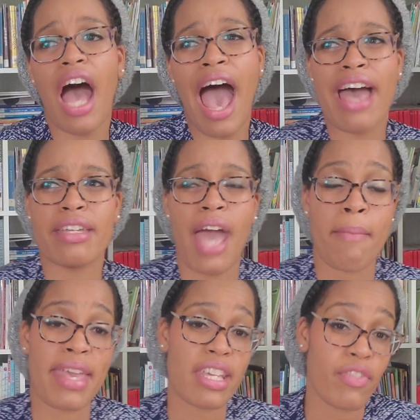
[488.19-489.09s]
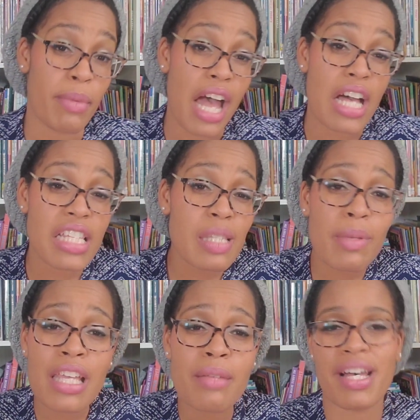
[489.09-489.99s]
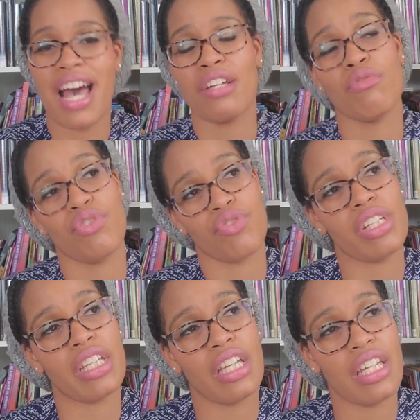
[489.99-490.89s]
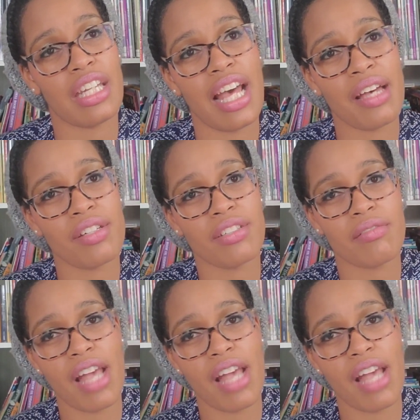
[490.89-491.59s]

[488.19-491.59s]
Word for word: I, I make it for my husband, but I don't drink it, and I,